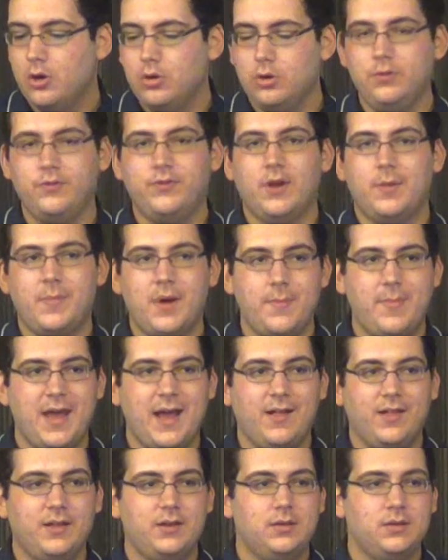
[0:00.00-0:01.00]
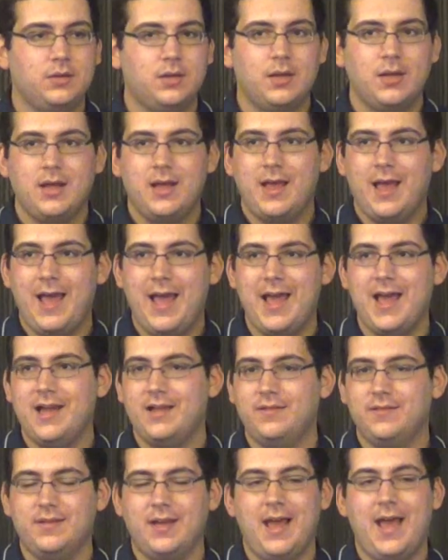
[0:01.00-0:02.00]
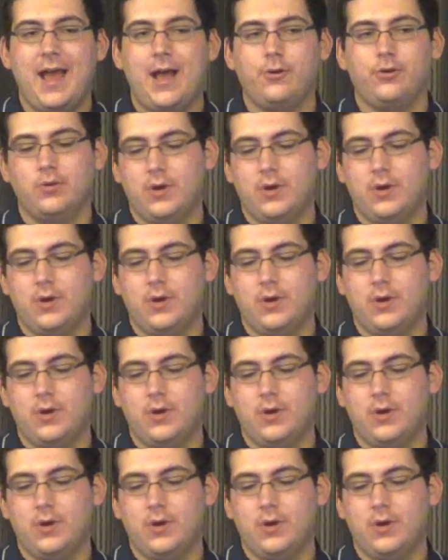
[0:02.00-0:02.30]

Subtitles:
Who's on my ballot? And how do